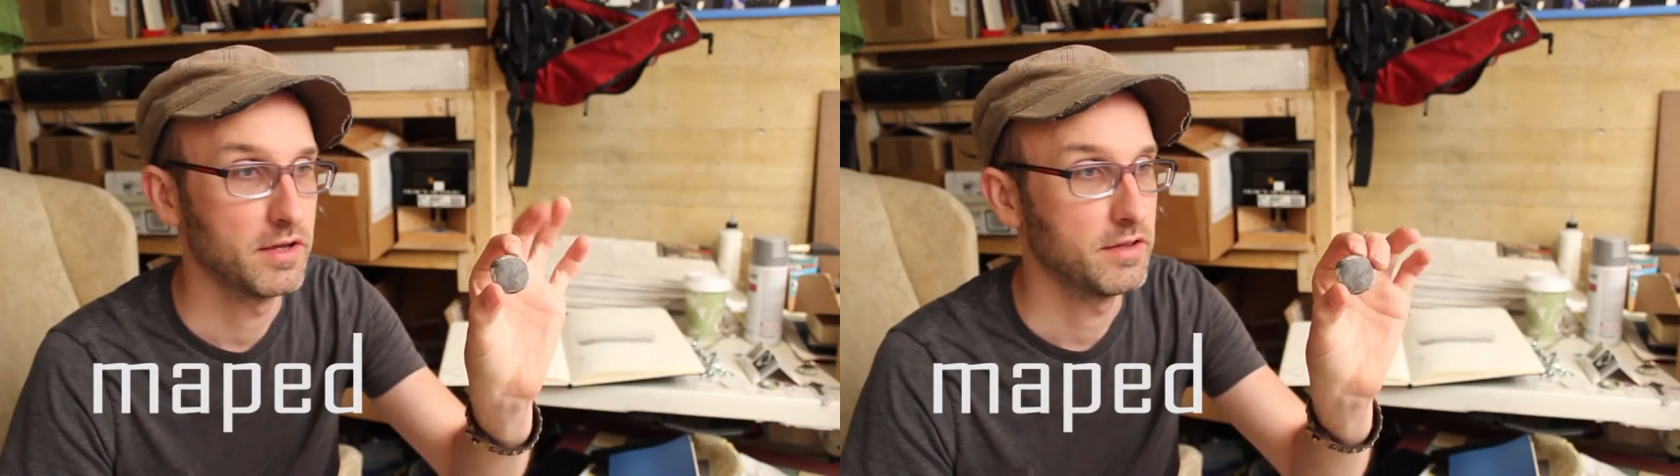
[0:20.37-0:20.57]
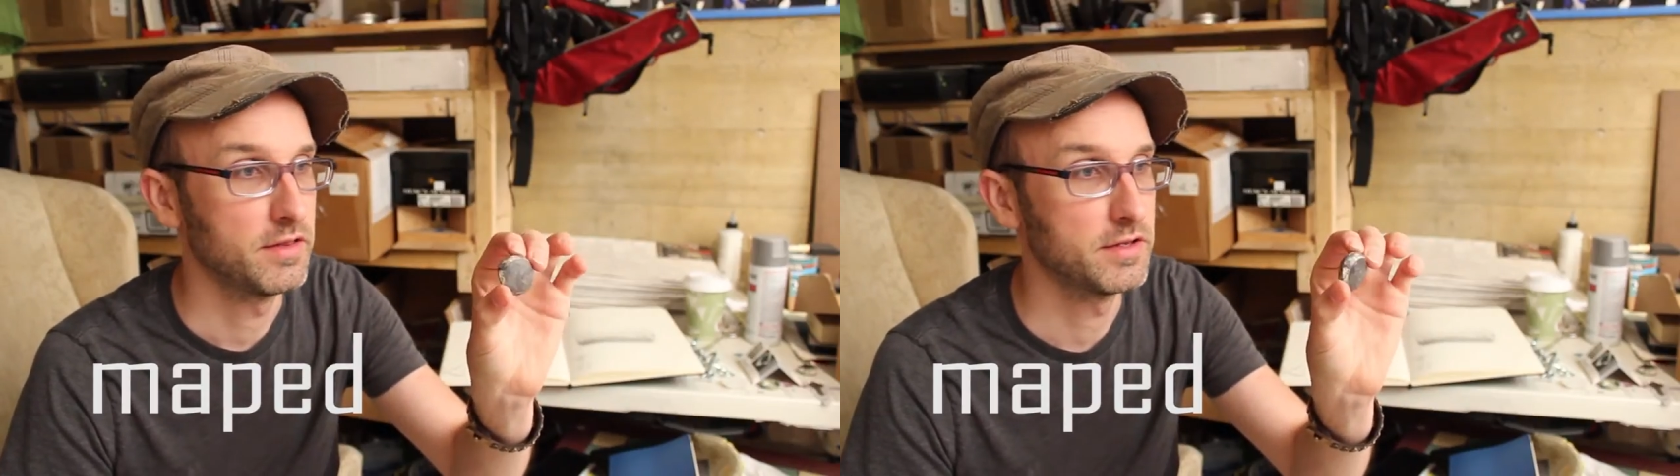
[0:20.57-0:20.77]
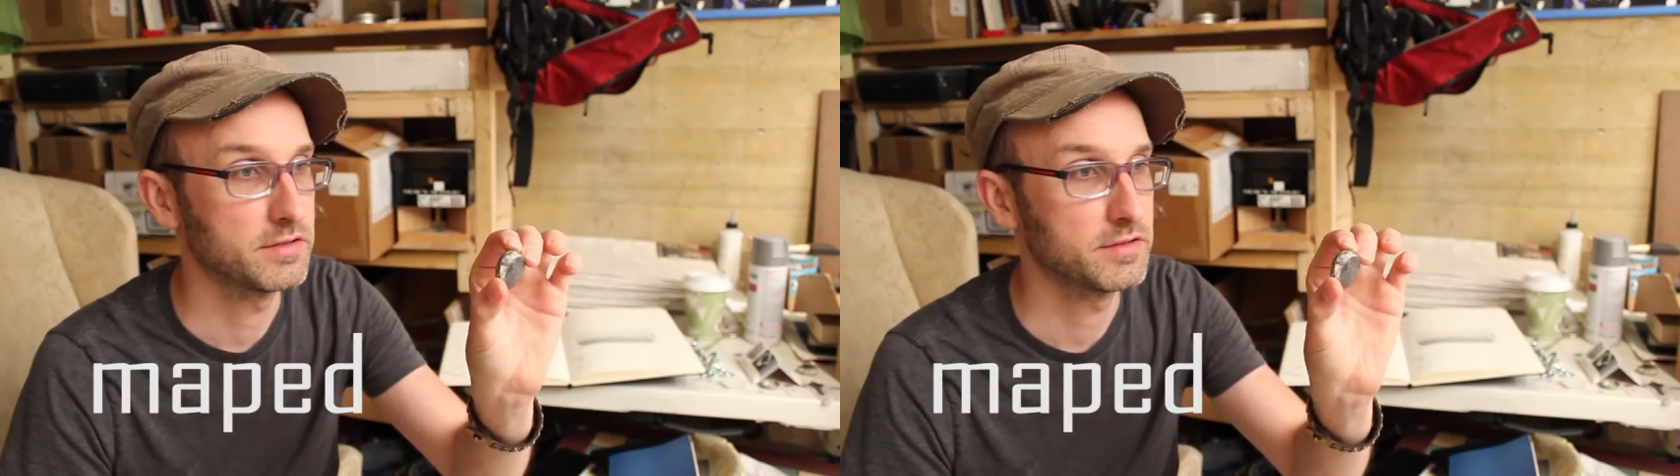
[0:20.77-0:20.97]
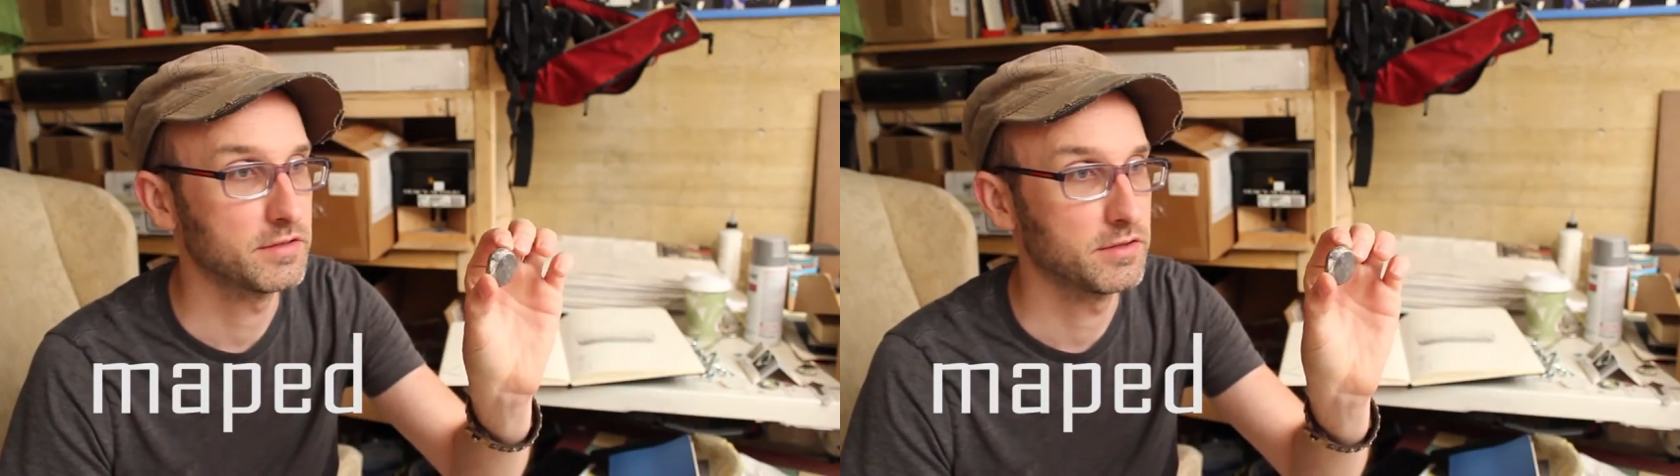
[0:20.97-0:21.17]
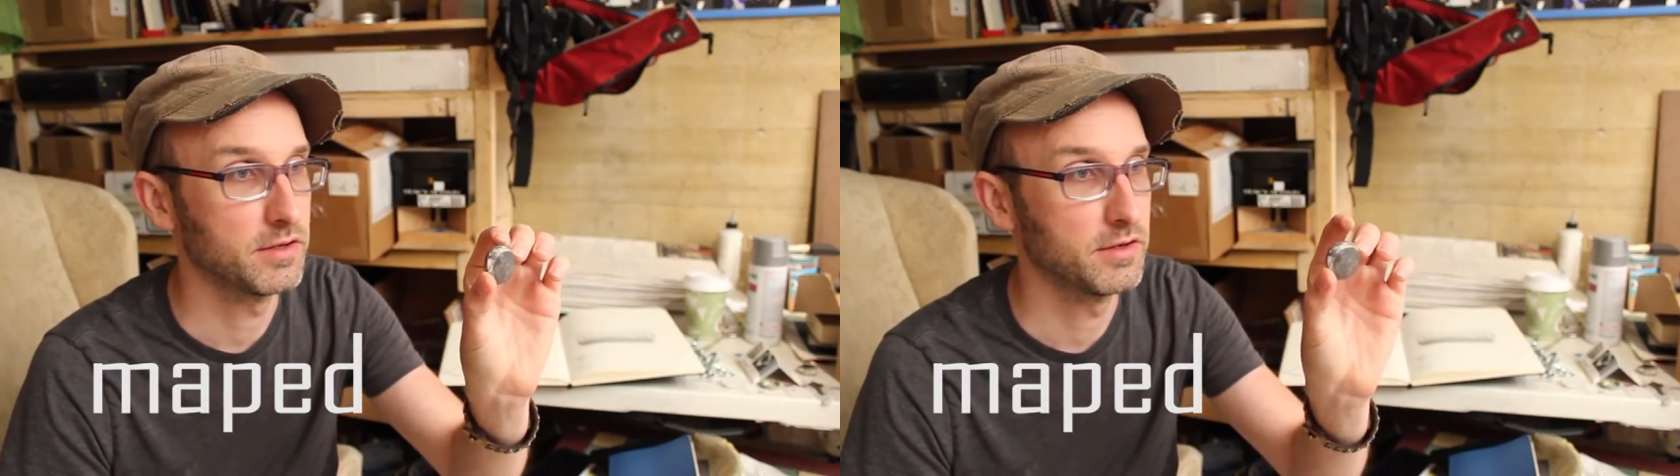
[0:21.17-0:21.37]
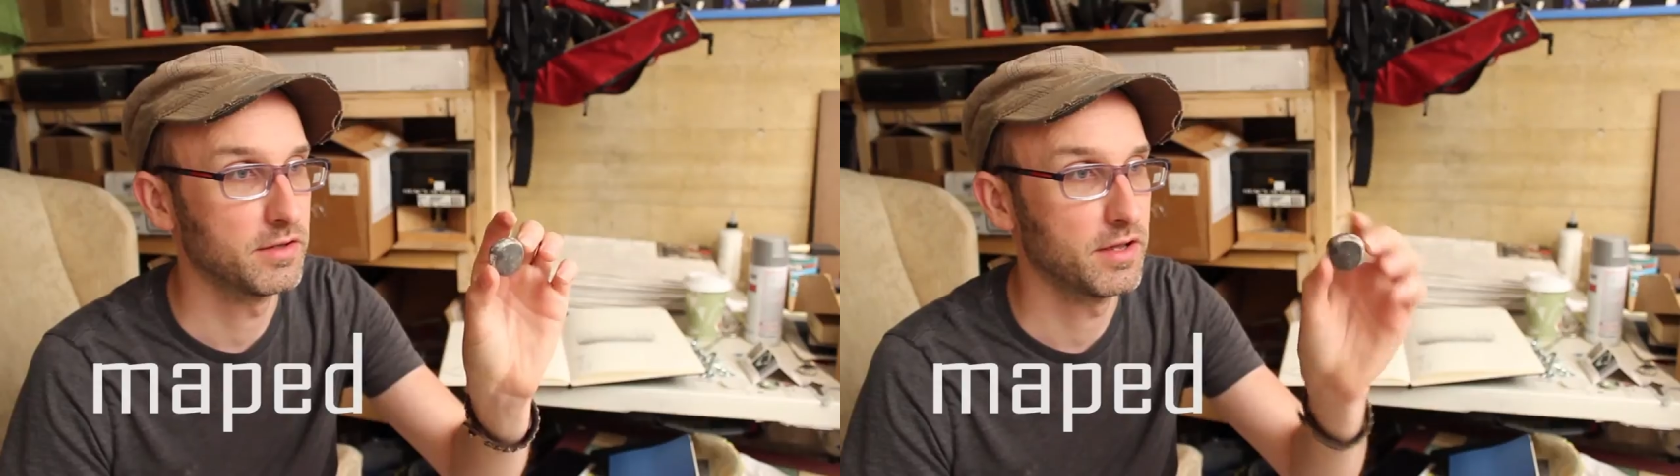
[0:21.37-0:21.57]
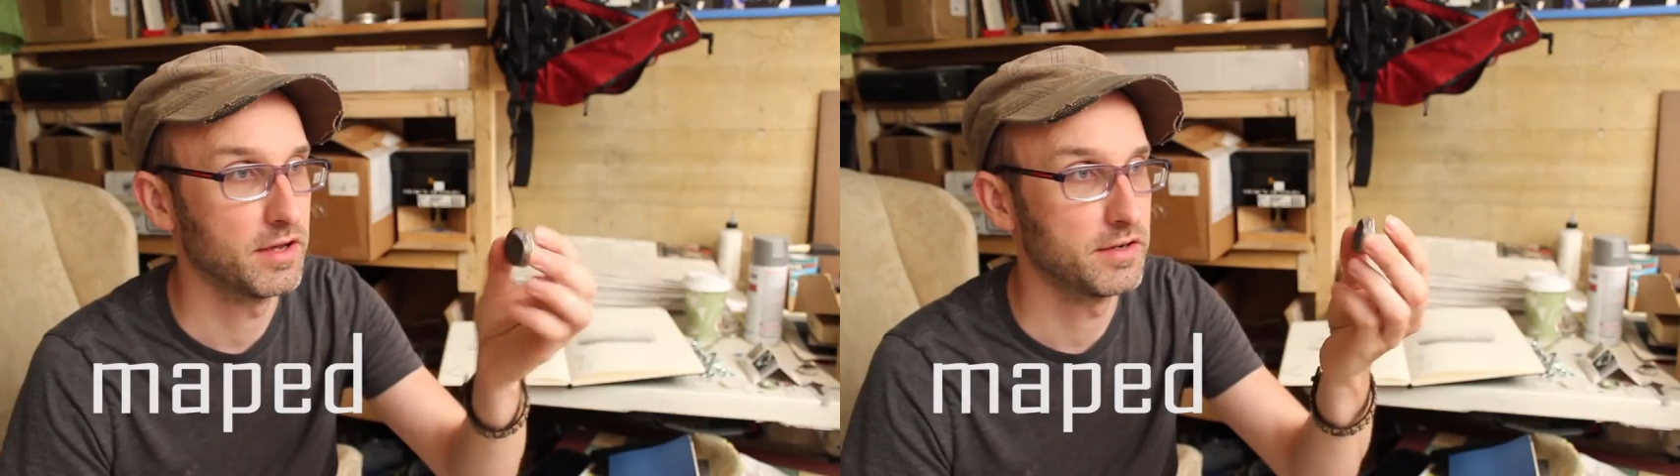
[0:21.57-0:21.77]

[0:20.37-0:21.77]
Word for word: this little uh,